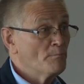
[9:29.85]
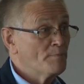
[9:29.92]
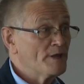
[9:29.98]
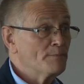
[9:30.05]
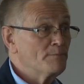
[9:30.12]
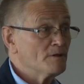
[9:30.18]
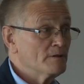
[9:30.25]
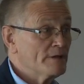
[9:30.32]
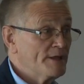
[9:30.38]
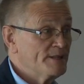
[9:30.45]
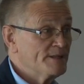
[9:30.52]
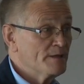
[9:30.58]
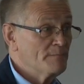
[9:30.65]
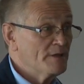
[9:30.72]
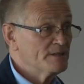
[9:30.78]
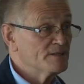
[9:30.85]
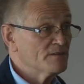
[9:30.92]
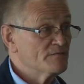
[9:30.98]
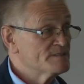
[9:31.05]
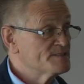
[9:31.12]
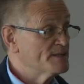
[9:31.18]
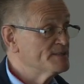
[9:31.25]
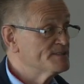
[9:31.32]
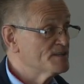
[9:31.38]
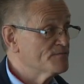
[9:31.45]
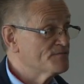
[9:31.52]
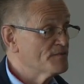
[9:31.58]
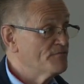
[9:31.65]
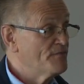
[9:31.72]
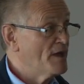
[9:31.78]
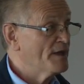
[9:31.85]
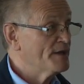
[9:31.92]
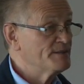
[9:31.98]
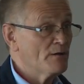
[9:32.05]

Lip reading: people in the immediate vicinity of the fire.